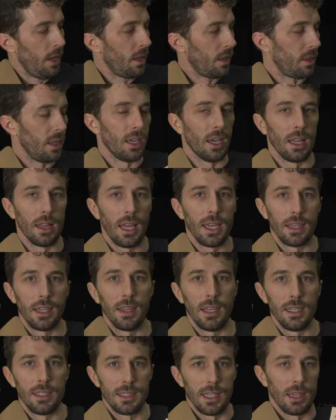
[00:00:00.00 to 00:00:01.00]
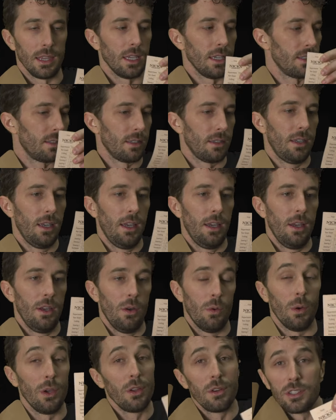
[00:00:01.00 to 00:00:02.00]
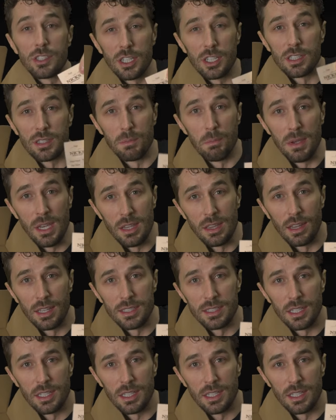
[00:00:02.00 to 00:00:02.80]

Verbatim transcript: thing. I like that they send these. Whether it's just me they